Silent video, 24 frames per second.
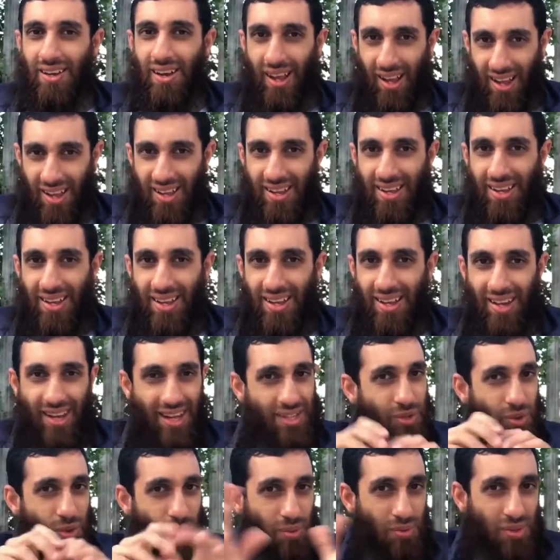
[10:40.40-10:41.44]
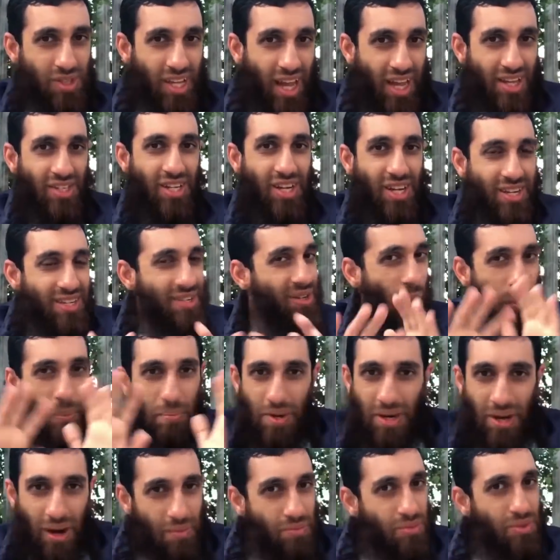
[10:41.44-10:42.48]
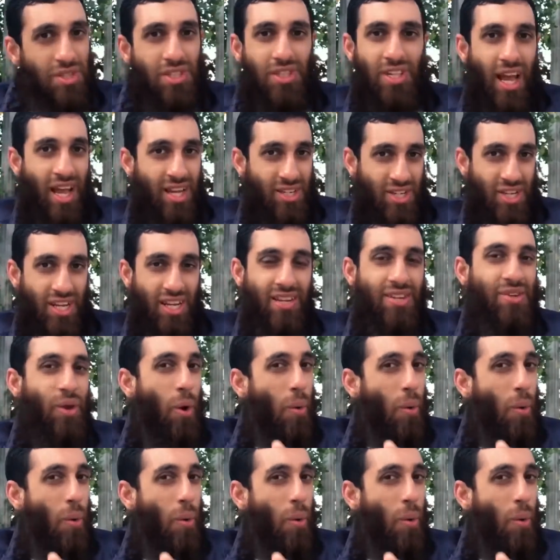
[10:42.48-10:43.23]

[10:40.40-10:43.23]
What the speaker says: Eh? La takunu musta'jilan. Don't become musta'jil.